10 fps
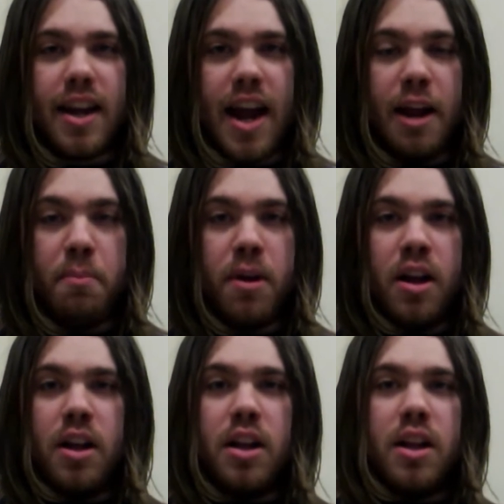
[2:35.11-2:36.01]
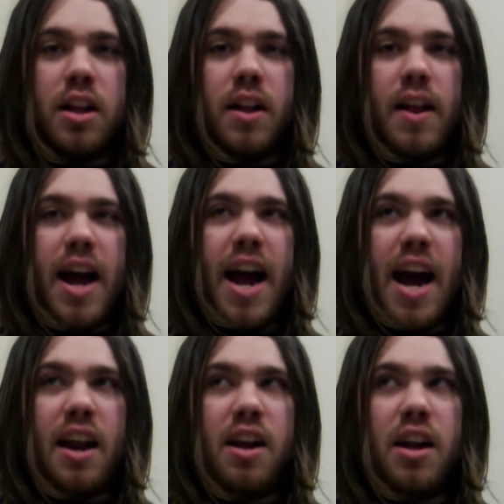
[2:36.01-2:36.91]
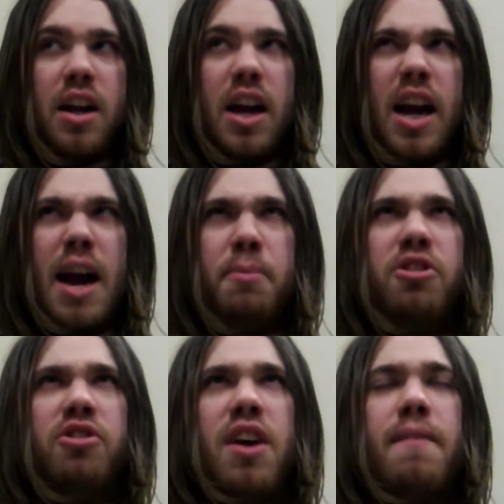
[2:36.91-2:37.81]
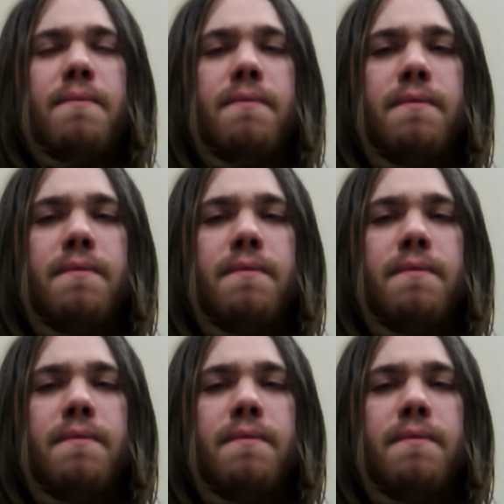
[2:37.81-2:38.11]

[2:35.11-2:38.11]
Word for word: game, I had, how much is that?